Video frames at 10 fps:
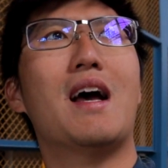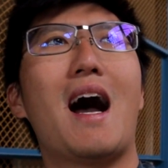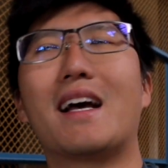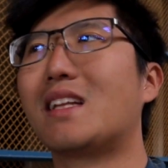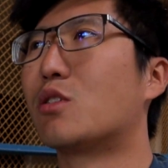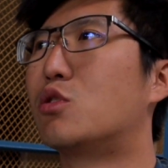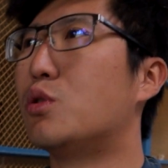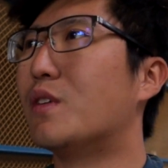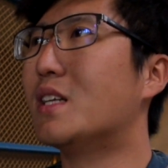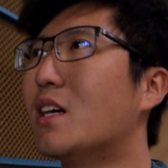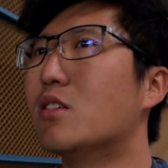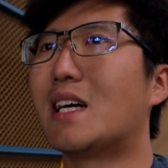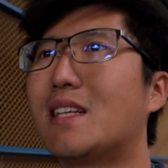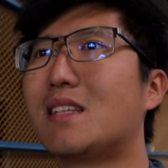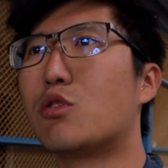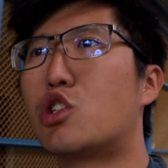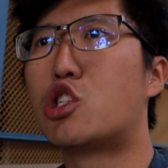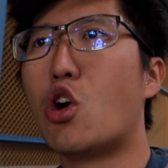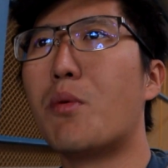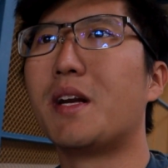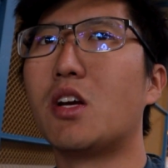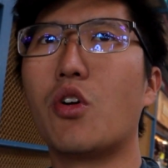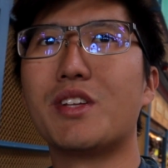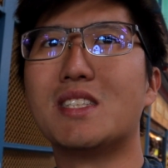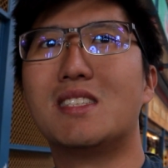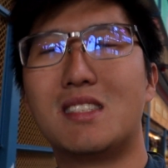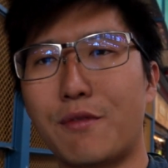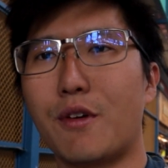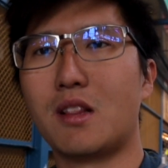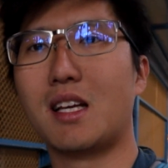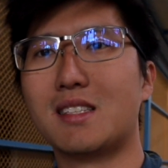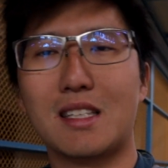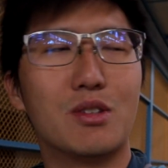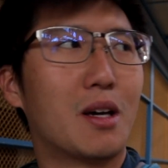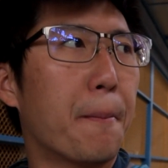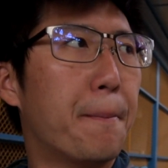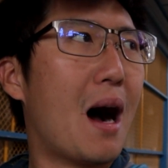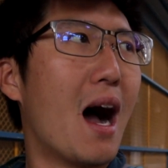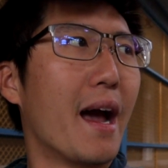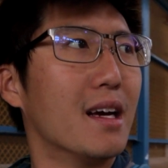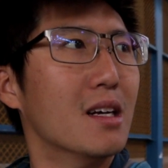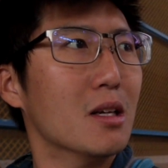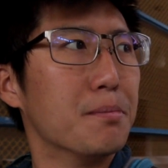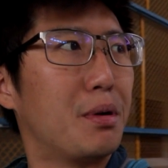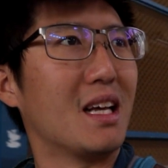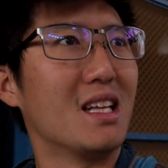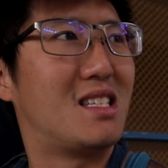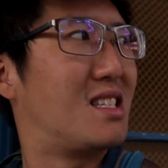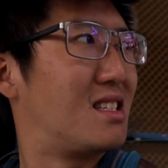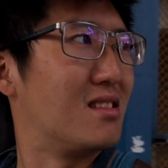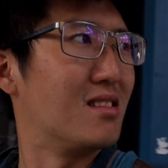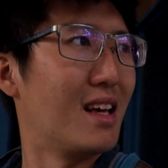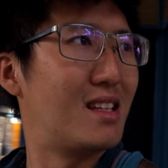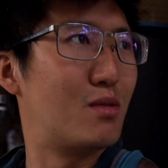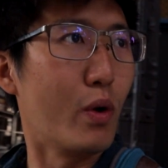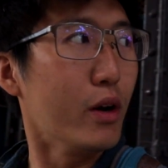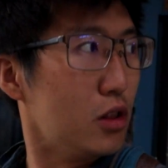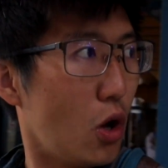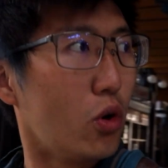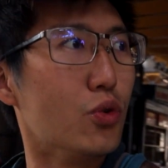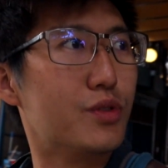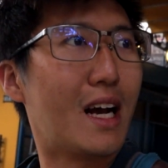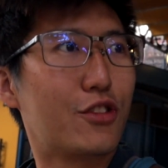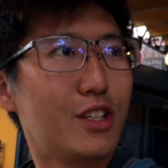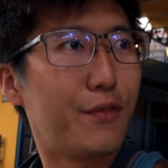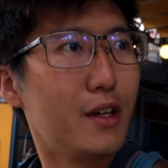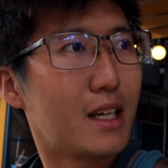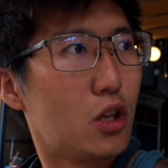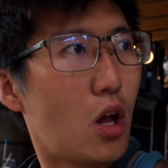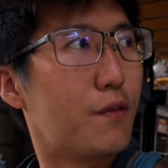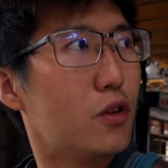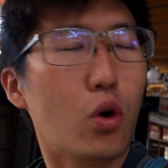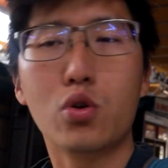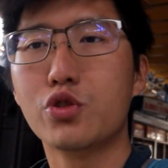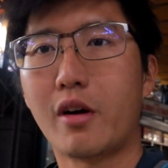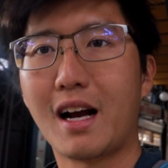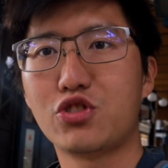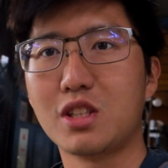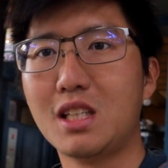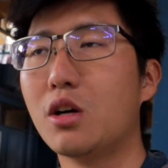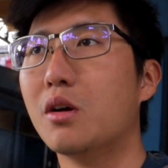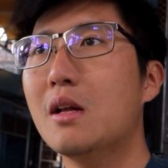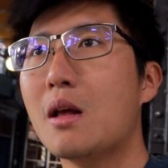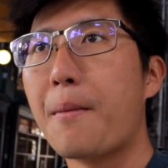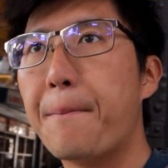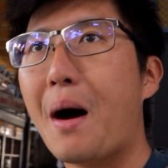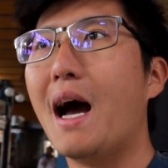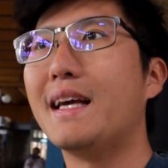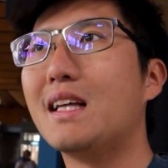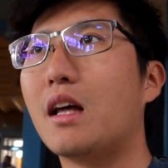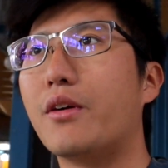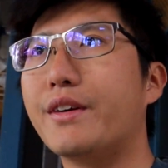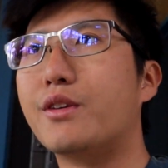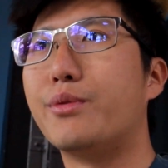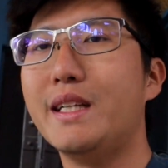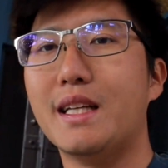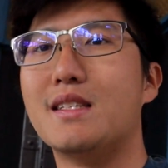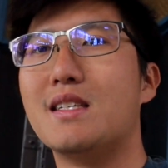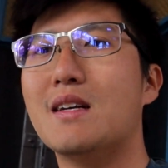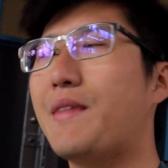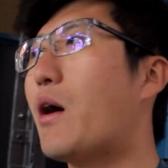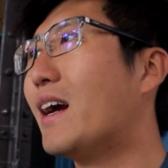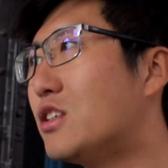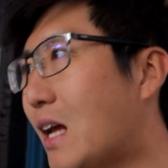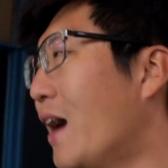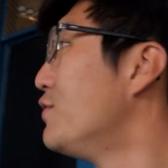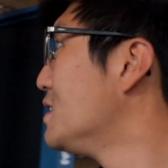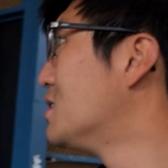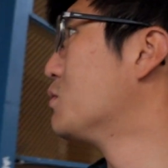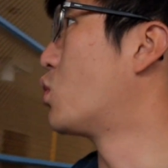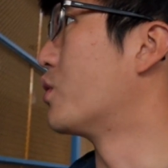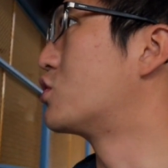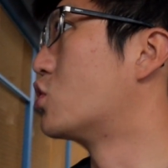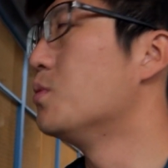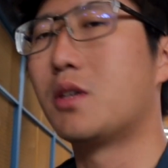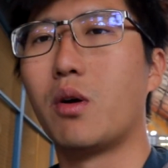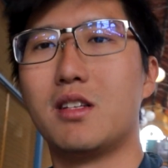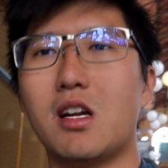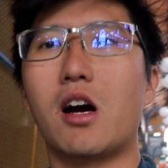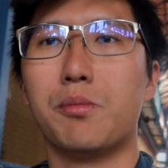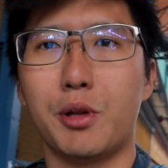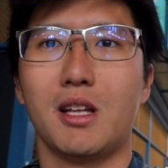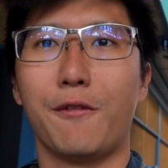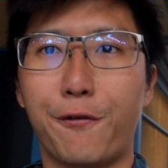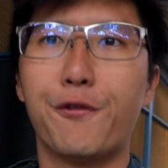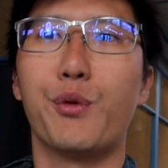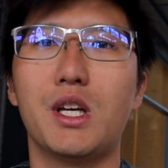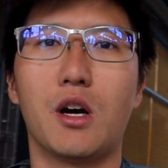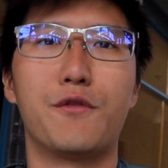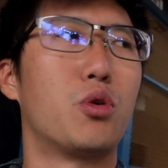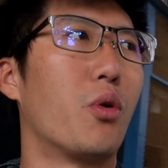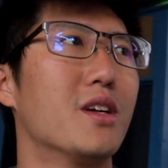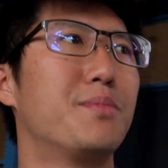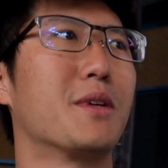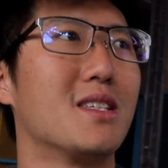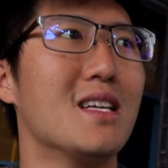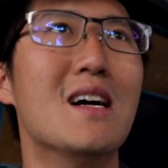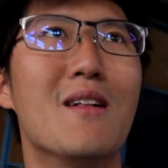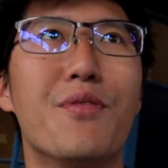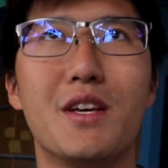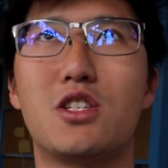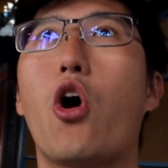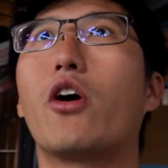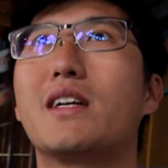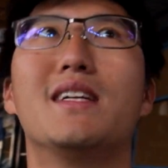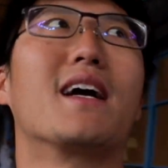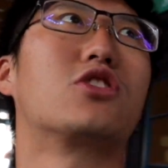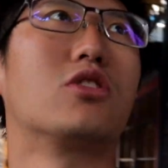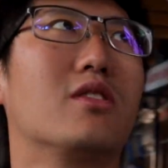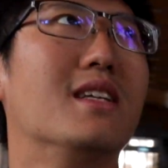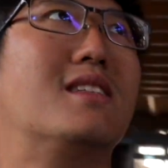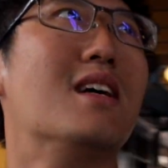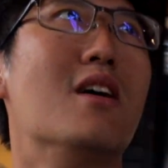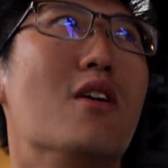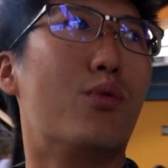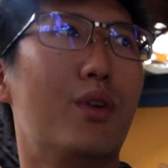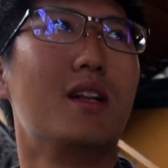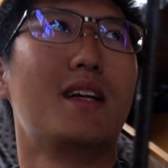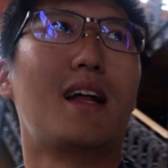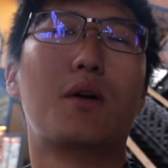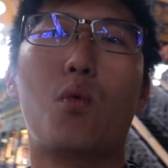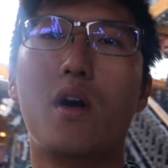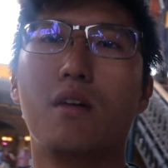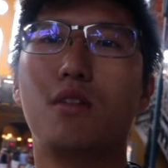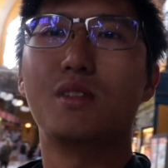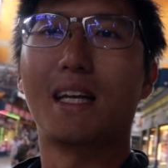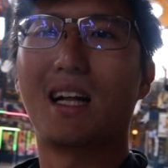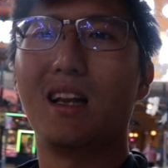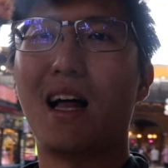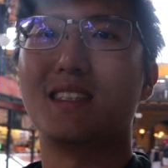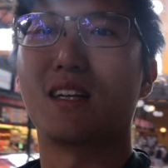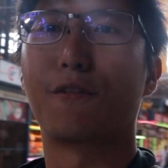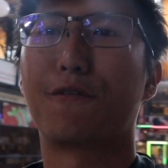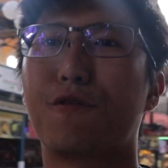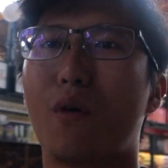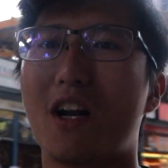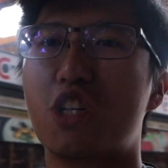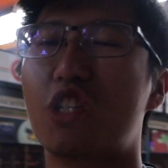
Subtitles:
I think there's souvenirs, I think there's so many, all these different things that you can buy. But it's where locals, actually, I feel like a lot of locals are actually here buying their ingredients. Now, I have seen some tourist groups, so it's not completely free of tourists because this architecture is really like one of those like classic French